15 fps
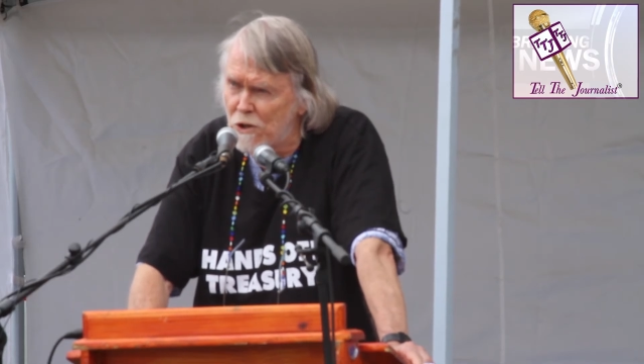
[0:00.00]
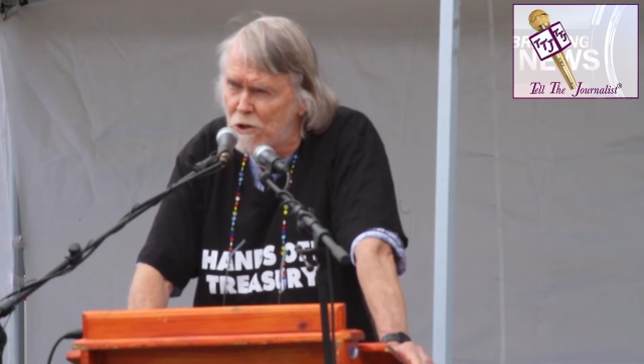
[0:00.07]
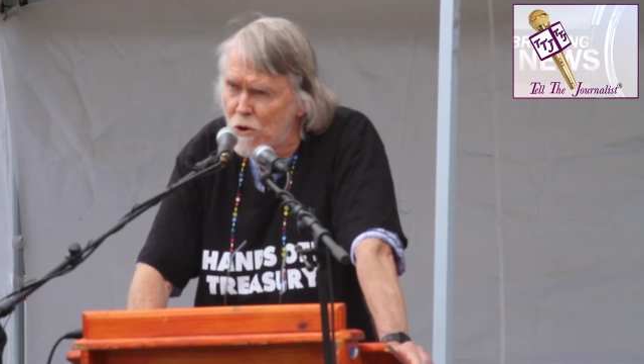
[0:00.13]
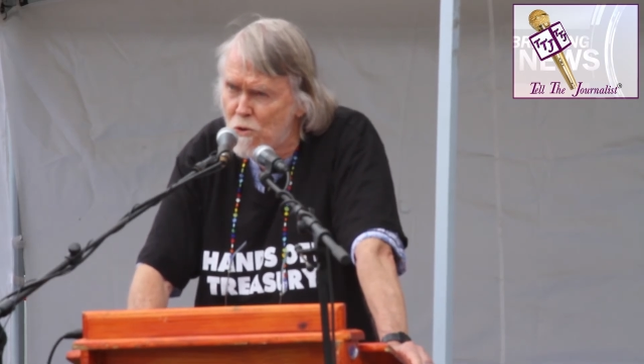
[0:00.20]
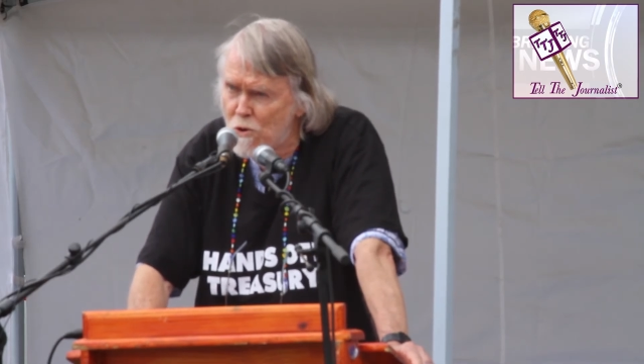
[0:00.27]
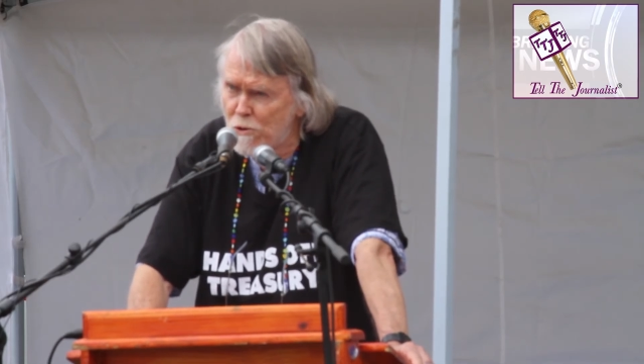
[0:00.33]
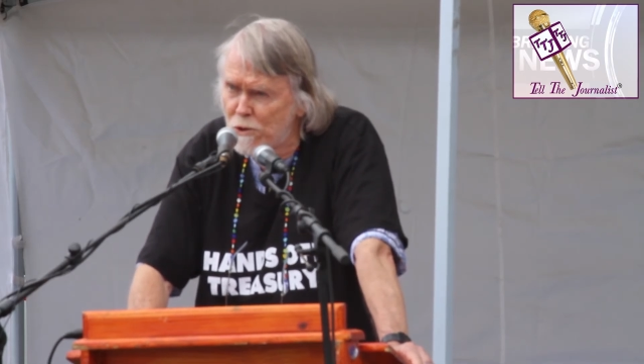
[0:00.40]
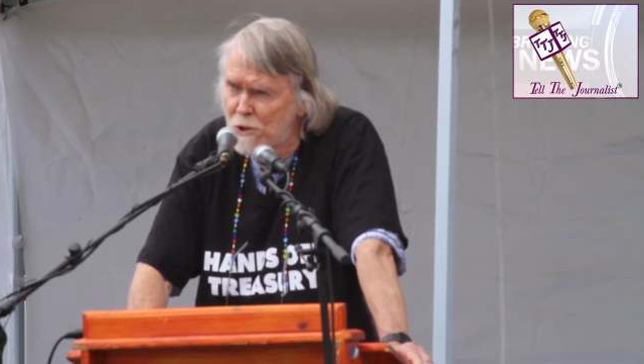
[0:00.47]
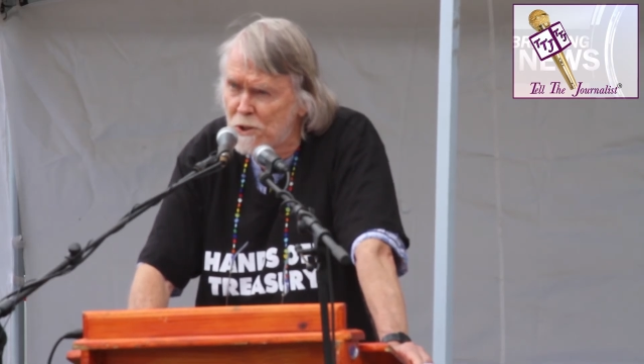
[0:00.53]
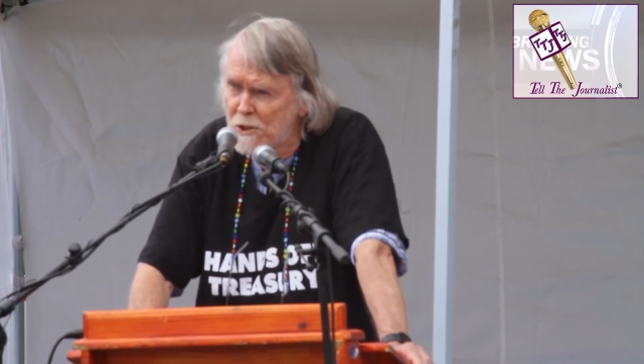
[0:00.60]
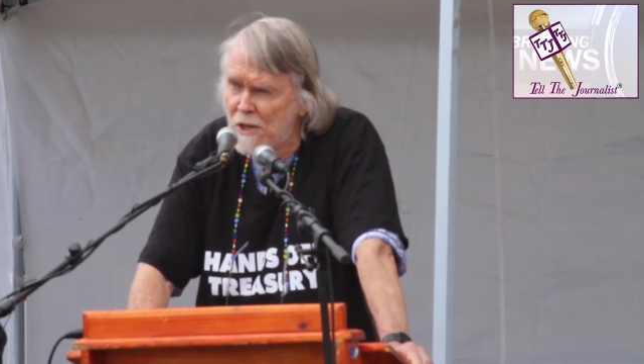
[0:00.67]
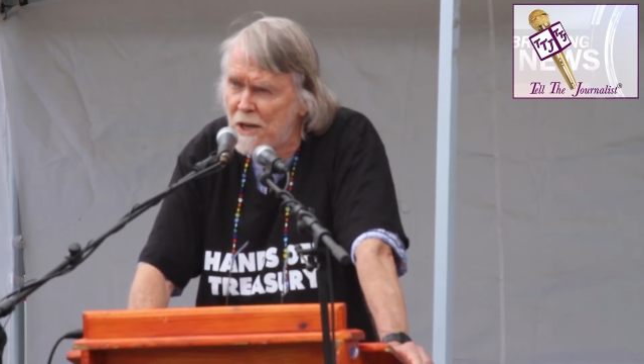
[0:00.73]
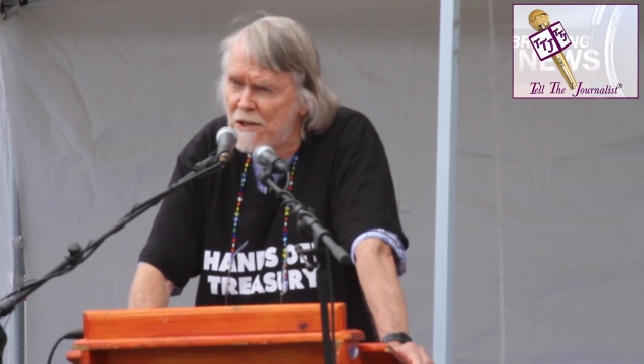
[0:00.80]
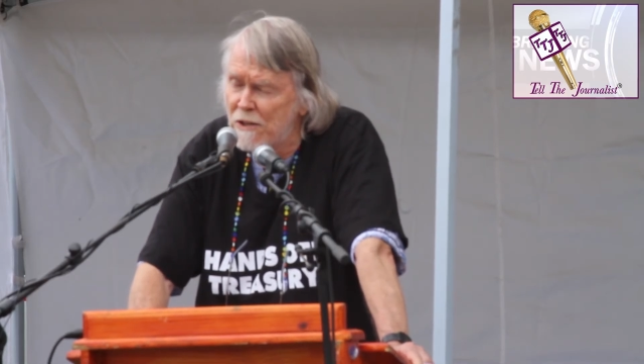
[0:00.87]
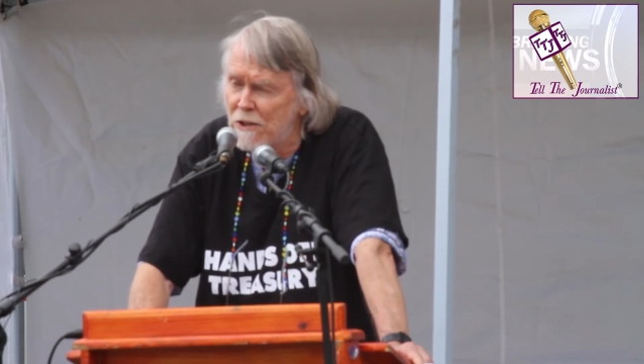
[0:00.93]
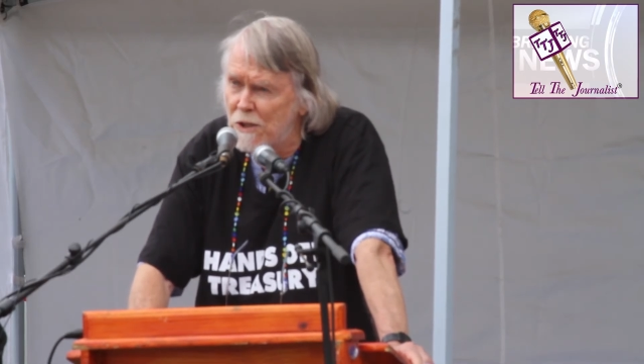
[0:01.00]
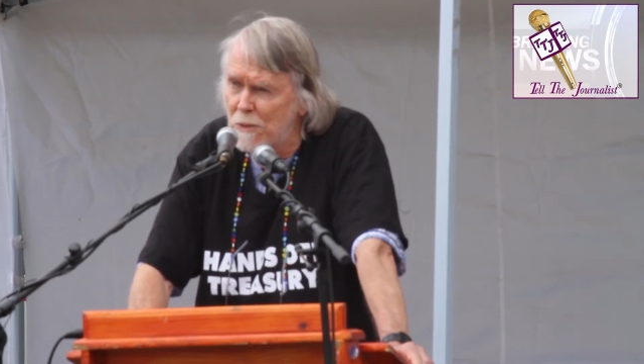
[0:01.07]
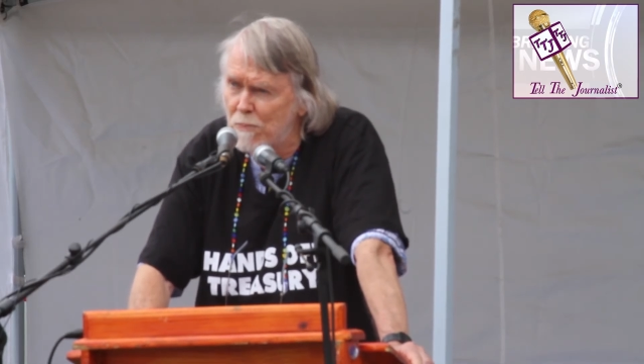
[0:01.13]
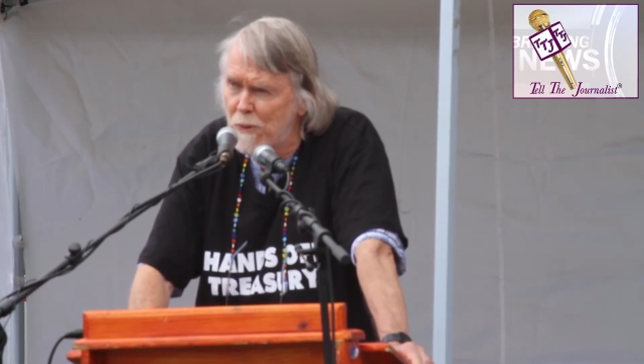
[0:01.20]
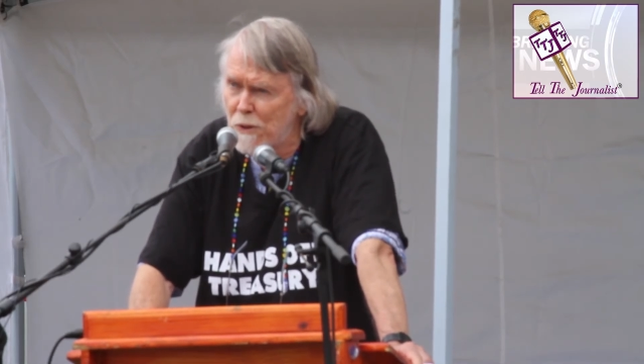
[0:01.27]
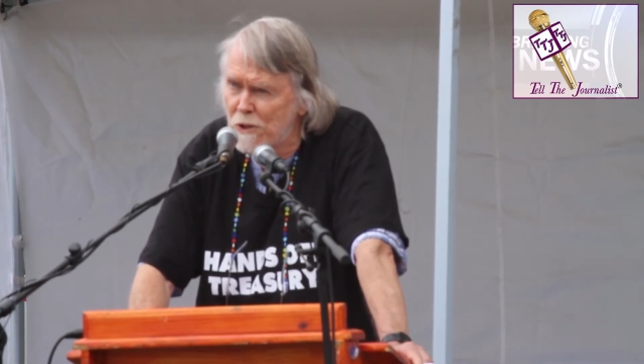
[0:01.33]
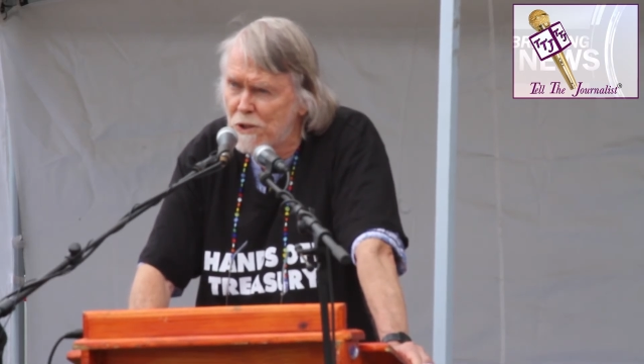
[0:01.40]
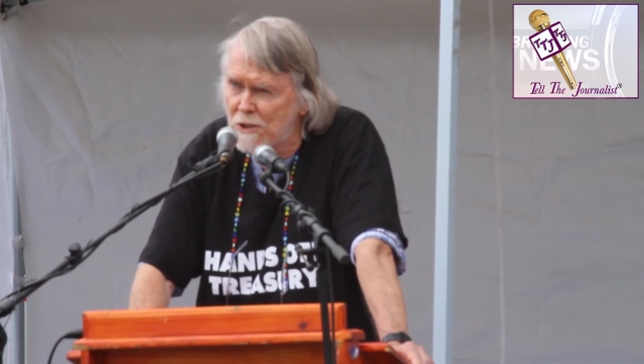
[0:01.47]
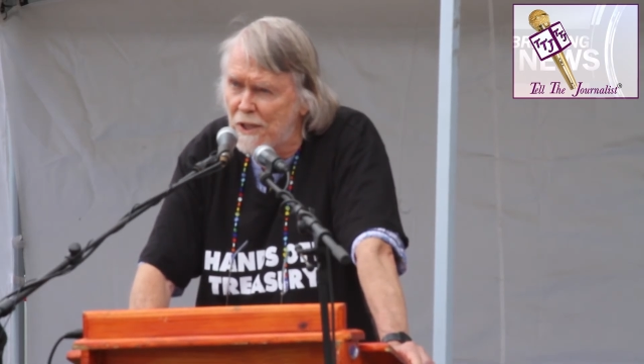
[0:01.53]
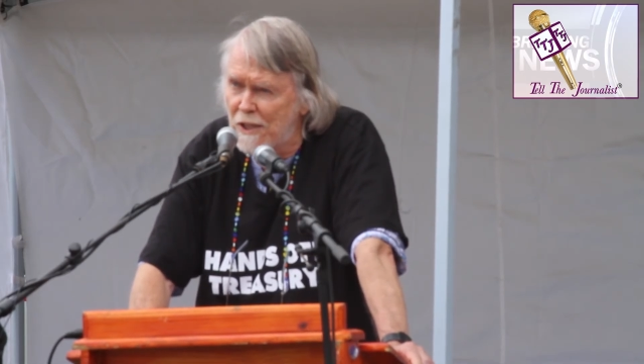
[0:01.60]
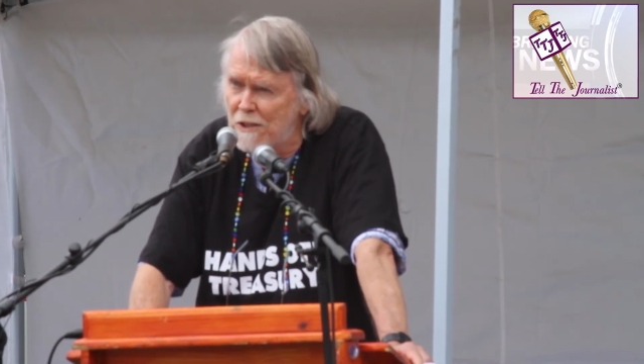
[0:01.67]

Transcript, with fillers: the courts that the person,